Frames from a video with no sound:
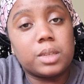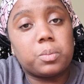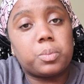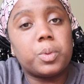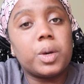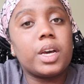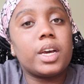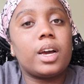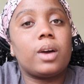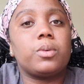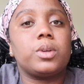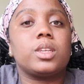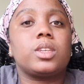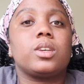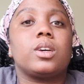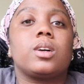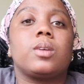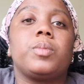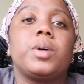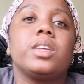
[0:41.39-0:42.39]
But I want to
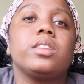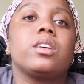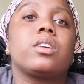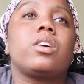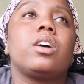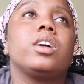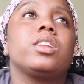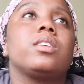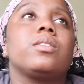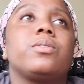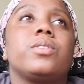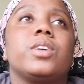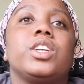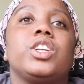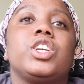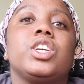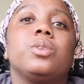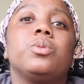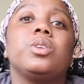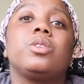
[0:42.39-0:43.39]
talk about the
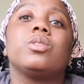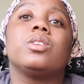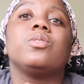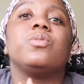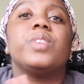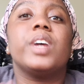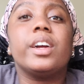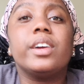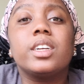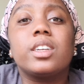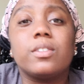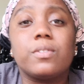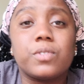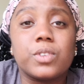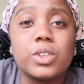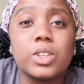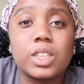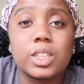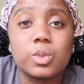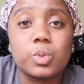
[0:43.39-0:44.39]
Cartafreccia, which was very
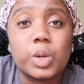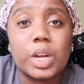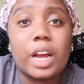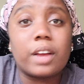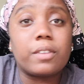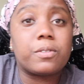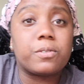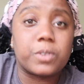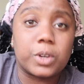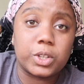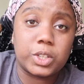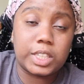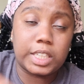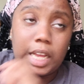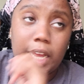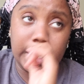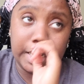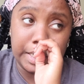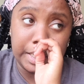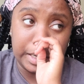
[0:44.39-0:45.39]
confusing when I first
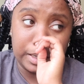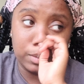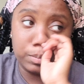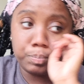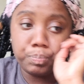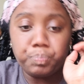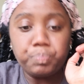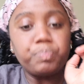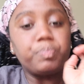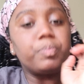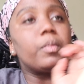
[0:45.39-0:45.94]
signed up.